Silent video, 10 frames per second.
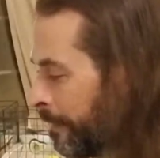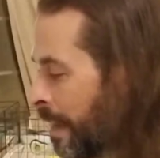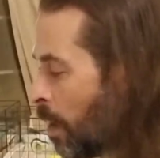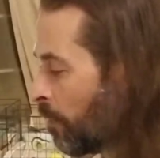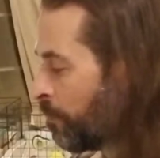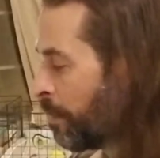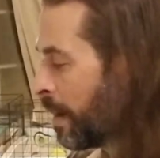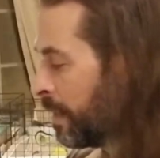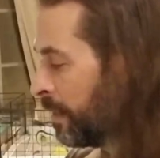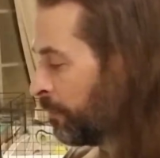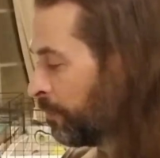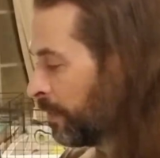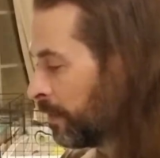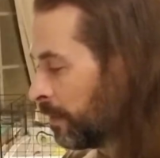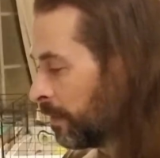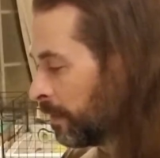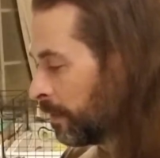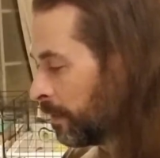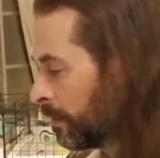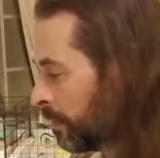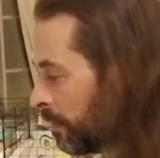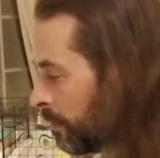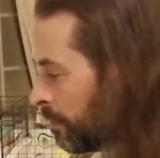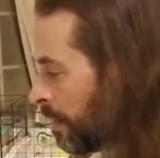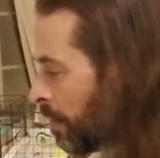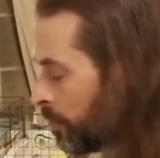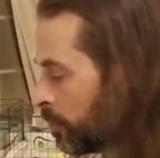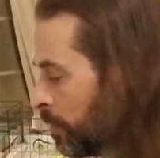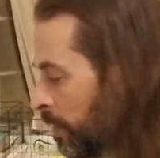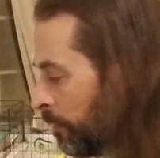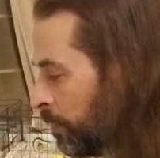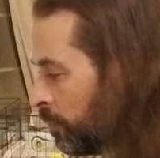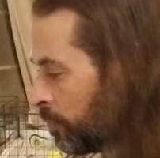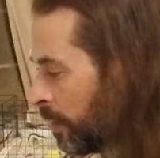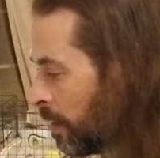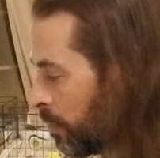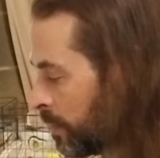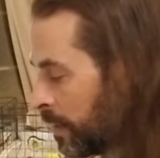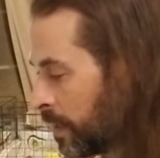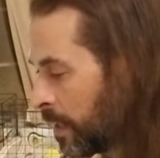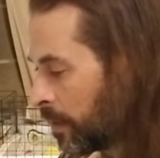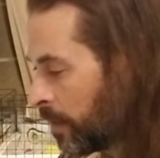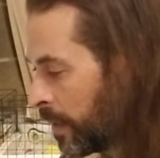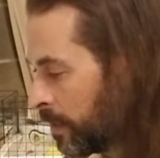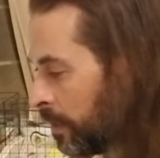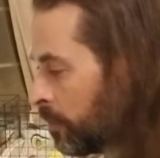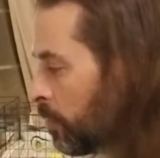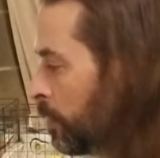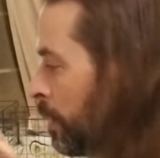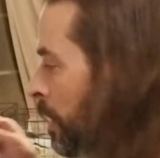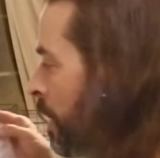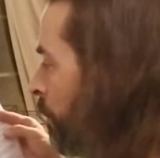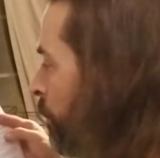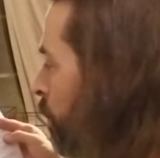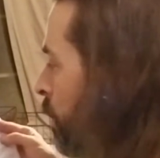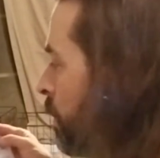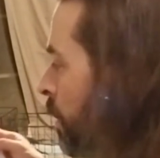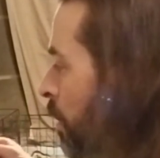Now, if by any... wow, there's only a few trios. That's kind of crazy. There's only like a few of these